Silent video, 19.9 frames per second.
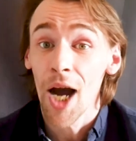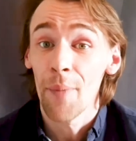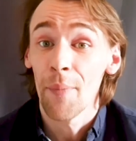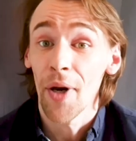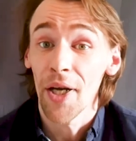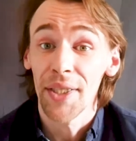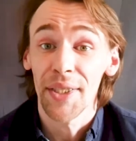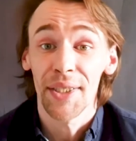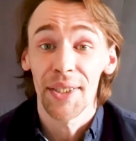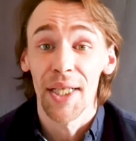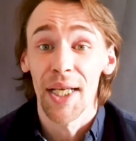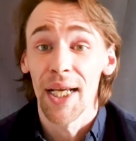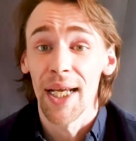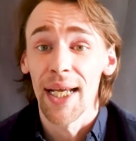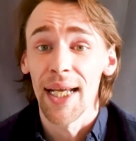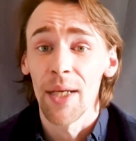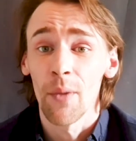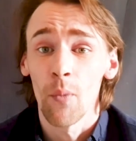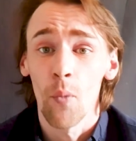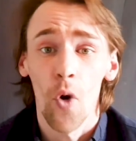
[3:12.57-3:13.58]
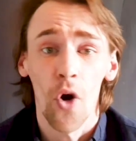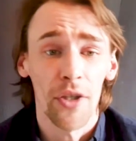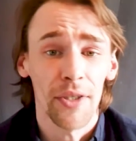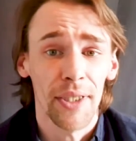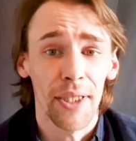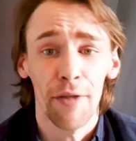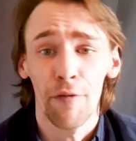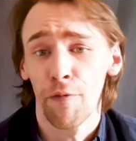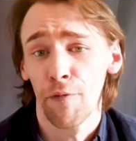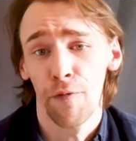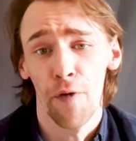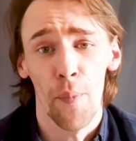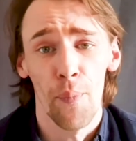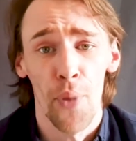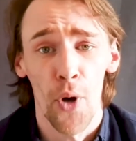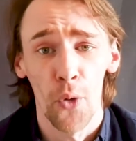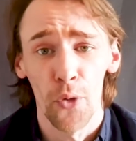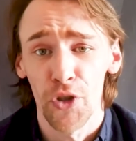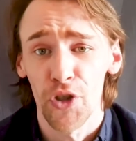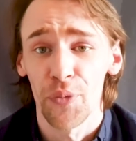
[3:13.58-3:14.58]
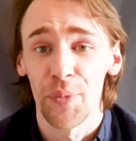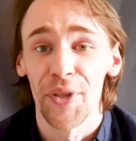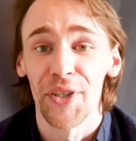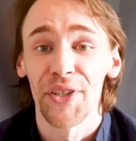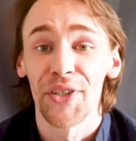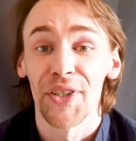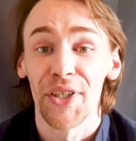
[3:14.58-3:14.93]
I might say, what if a postman